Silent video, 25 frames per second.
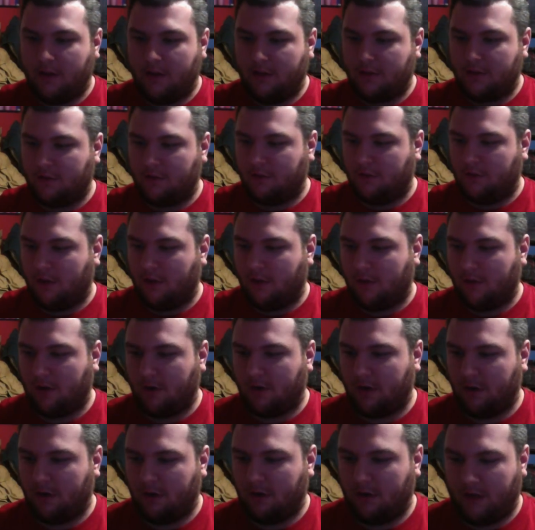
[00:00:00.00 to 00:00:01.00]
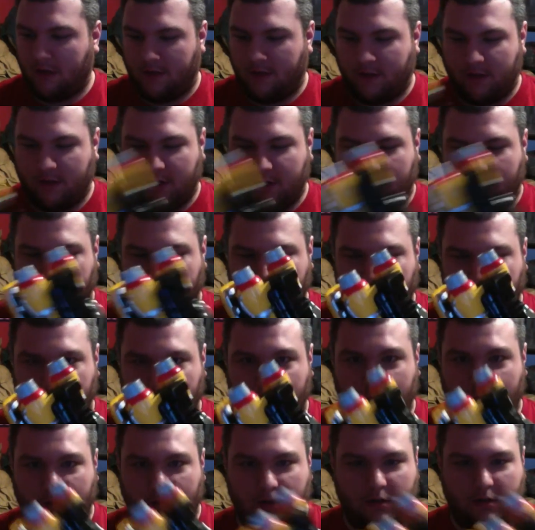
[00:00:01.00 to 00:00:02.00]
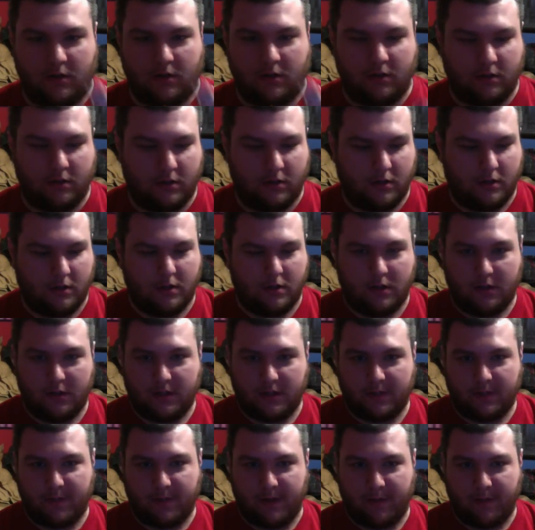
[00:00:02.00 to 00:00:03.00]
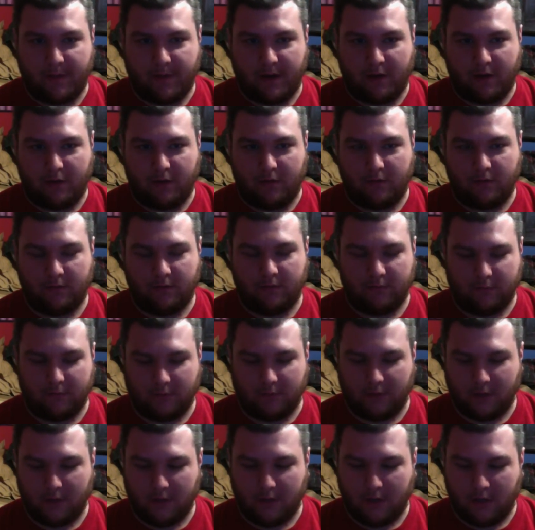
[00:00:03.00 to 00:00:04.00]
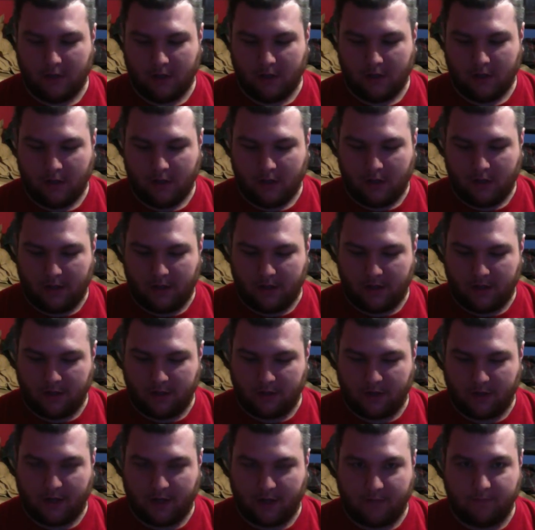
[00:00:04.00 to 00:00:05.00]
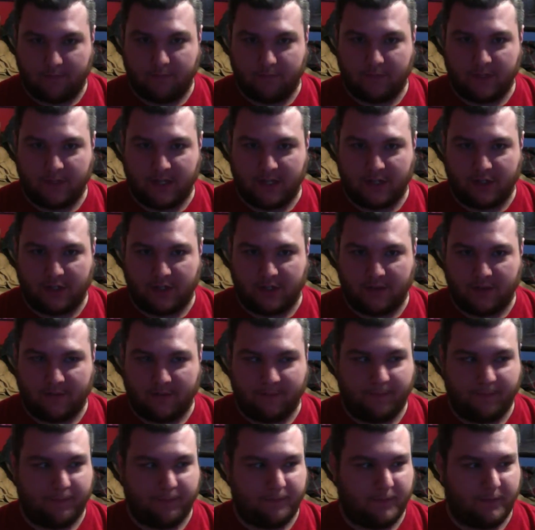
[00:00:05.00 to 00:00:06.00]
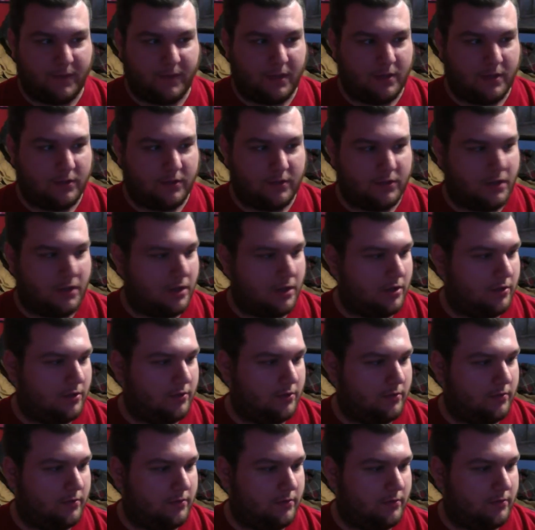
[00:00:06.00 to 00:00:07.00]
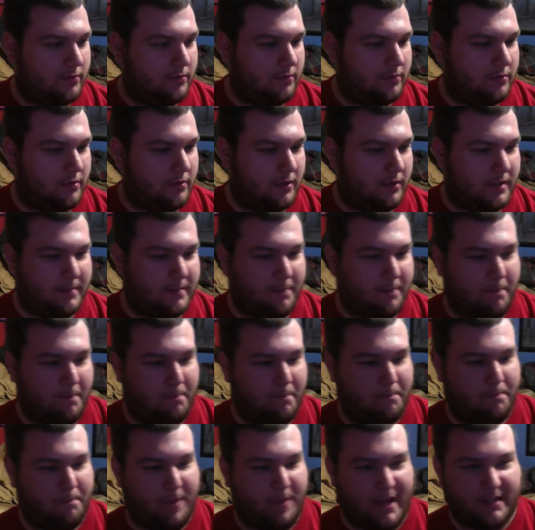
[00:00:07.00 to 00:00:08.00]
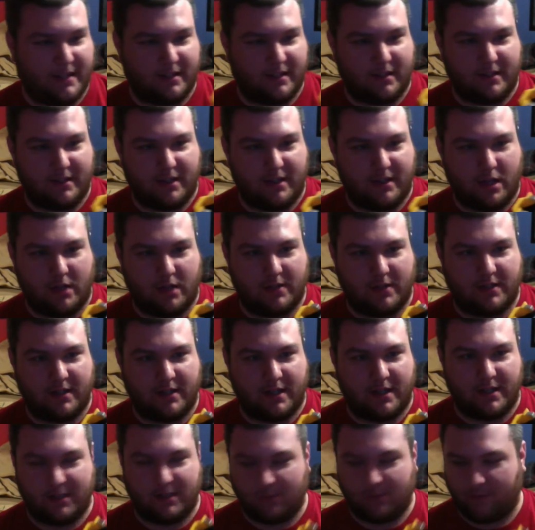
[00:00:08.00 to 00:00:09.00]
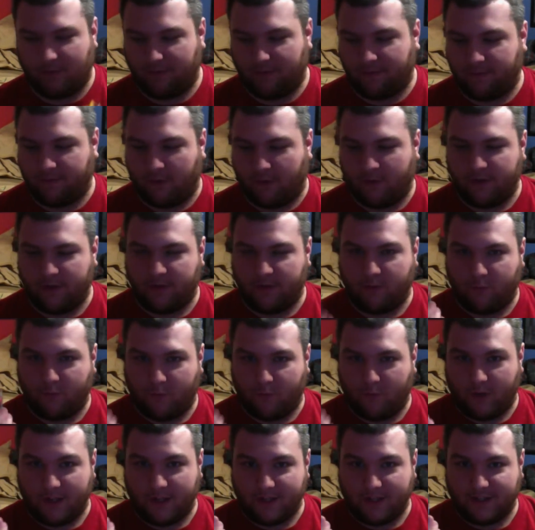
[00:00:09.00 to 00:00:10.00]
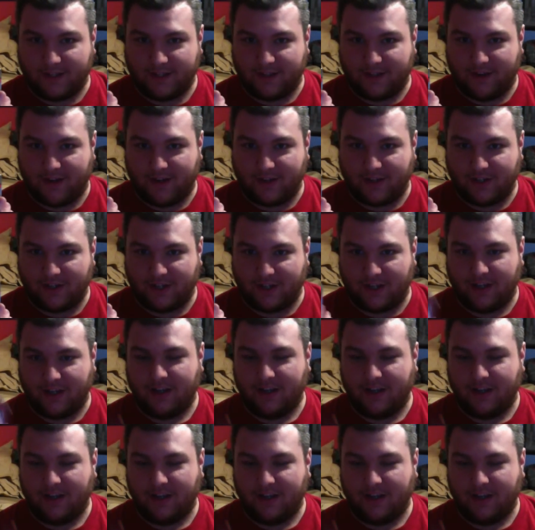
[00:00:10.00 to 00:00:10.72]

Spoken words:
So lower, and then you got the trigger, spin barrel, and then you got Zidinchi. So that's basically all it does with only one Zidinchi.